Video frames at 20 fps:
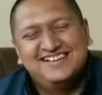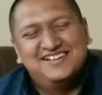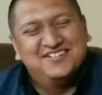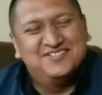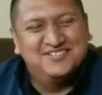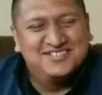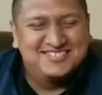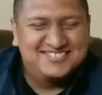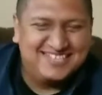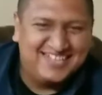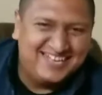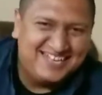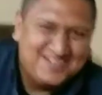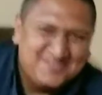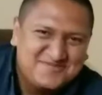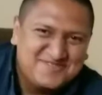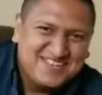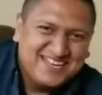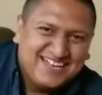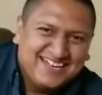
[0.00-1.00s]
What's
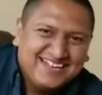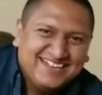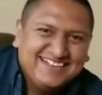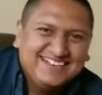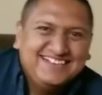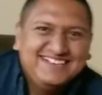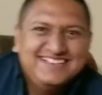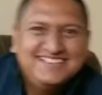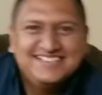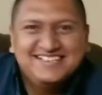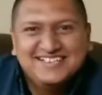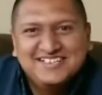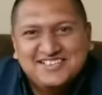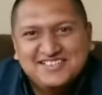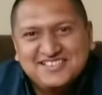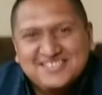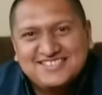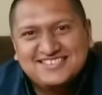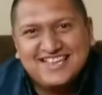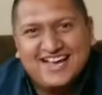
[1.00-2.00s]
up, y'all?
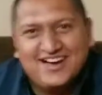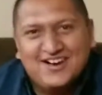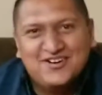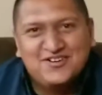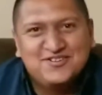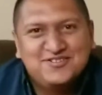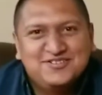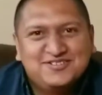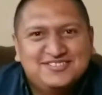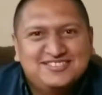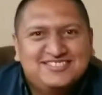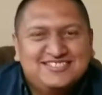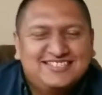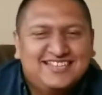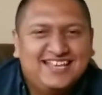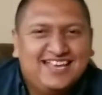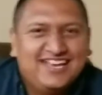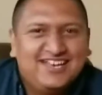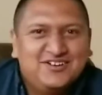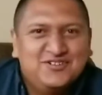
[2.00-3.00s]
So
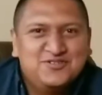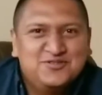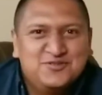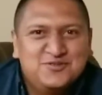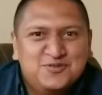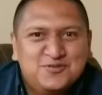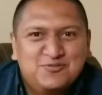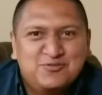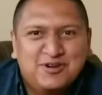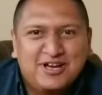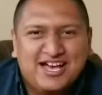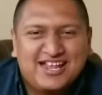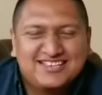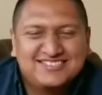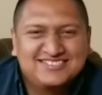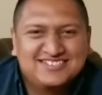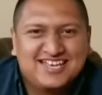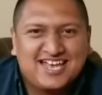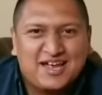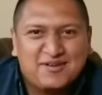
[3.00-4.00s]
today, who, who got
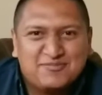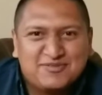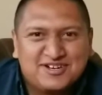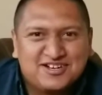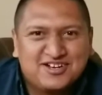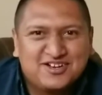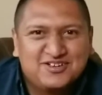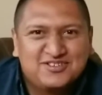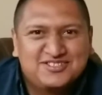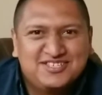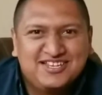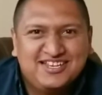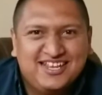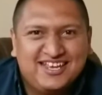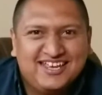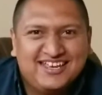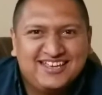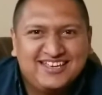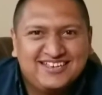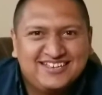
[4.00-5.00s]
us a camera girl
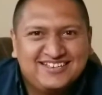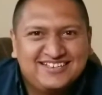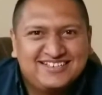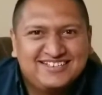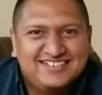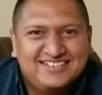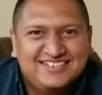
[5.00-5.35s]
today?